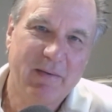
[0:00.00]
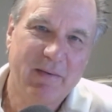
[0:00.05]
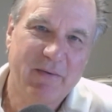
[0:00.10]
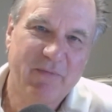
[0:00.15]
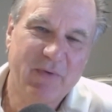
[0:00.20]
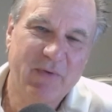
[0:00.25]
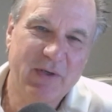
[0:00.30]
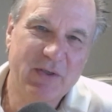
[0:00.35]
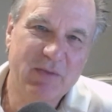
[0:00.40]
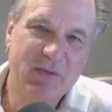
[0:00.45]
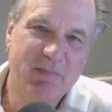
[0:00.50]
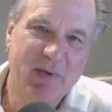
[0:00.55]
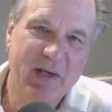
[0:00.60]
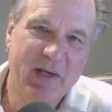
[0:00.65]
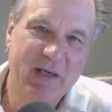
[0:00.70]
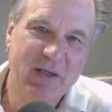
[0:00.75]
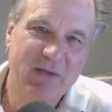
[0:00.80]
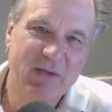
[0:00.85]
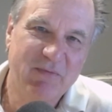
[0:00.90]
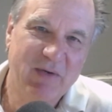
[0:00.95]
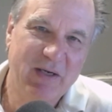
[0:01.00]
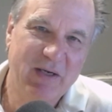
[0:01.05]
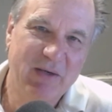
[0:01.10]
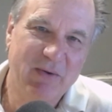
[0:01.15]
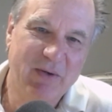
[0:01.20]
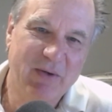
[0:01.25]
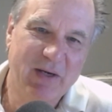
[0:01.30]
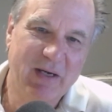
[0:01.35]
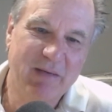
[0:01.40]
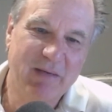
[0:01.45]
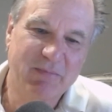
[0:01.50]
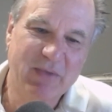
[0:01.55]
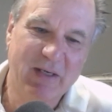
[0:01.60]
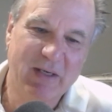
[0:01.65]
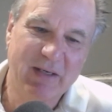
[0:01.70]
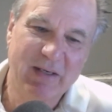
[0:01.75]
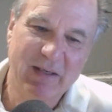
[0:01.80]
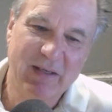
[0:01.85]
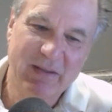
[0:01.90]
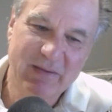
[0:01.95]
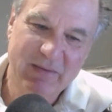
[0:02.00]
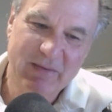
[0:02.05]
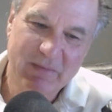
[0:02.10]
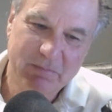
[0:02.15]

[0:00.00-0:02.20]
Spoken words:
finish playing his video games, I guess.